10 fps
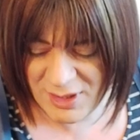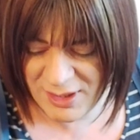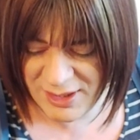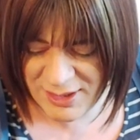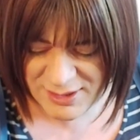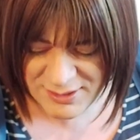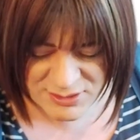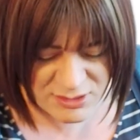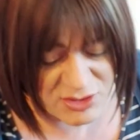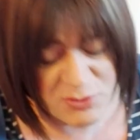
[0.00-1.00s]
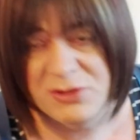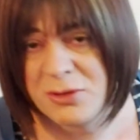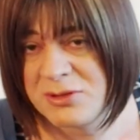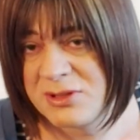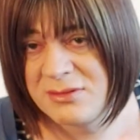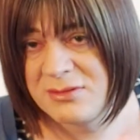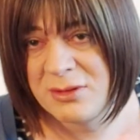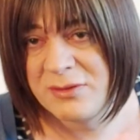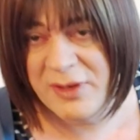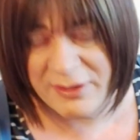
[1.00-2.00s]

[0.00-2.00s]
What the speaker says: and because we talk very